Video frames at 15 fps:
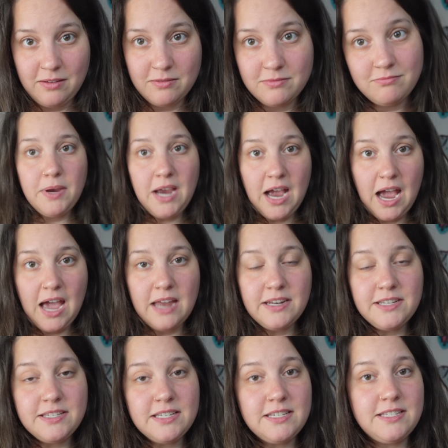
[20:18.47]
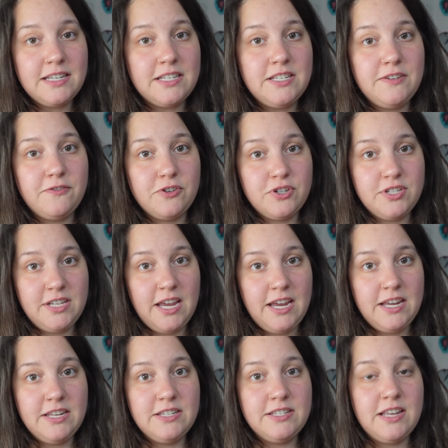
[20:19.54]
But yeah, honestly, 64
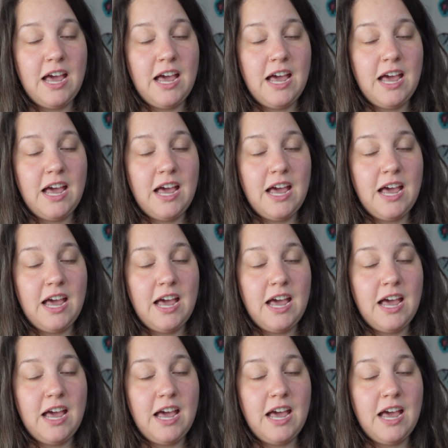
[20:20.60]
skeins